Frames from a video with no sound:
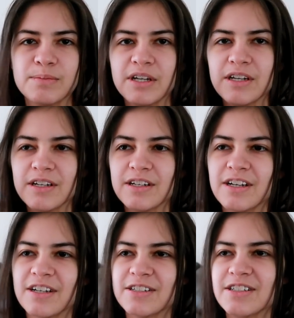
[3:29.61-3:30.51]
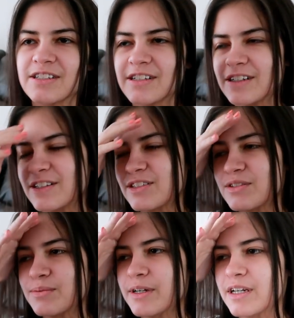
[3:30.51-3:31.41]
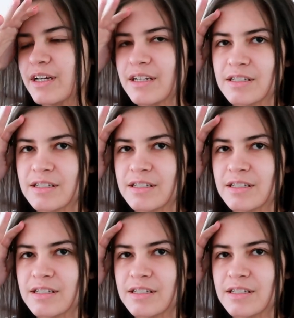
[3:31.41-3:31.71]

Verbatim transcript: pain actually got so bad I had